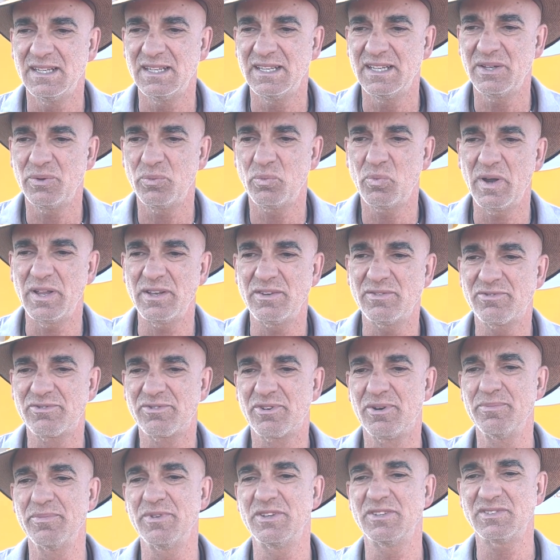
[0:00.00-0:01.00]
It went
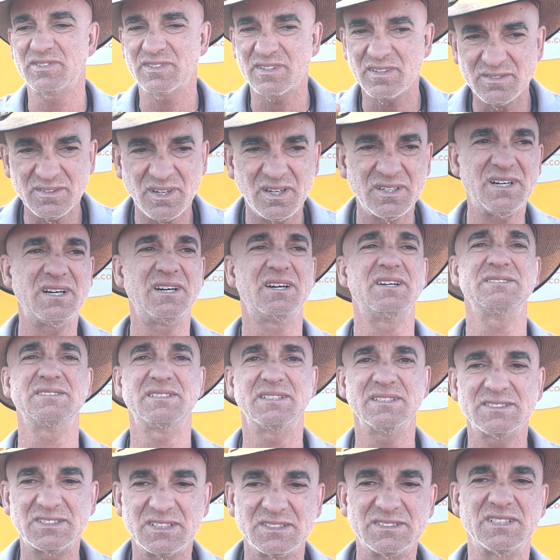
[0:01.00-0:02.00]
from this
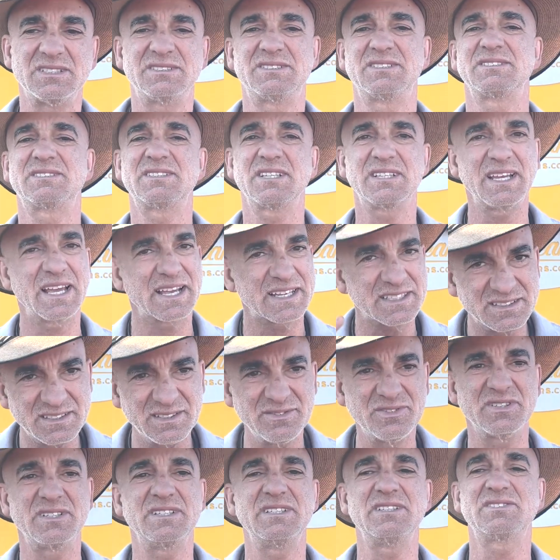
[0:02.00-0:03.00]

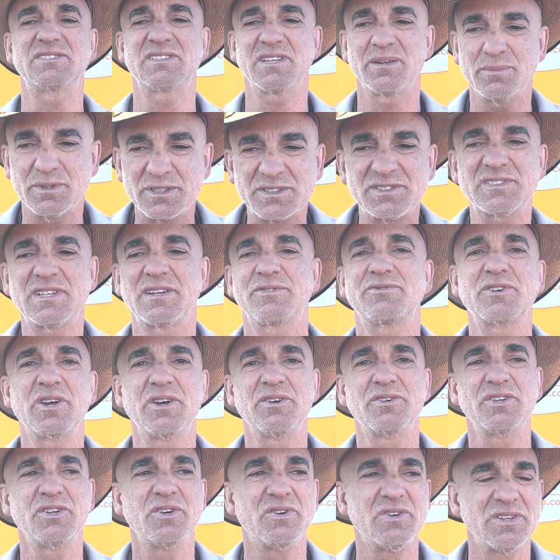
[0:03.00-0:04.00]
activity, so much stuff
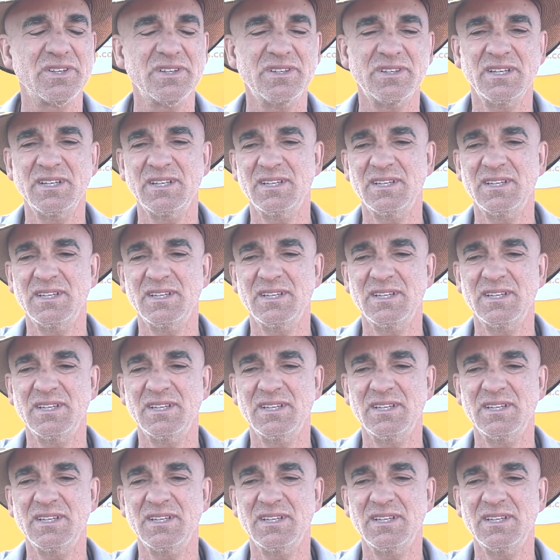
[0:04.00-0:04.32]
going on,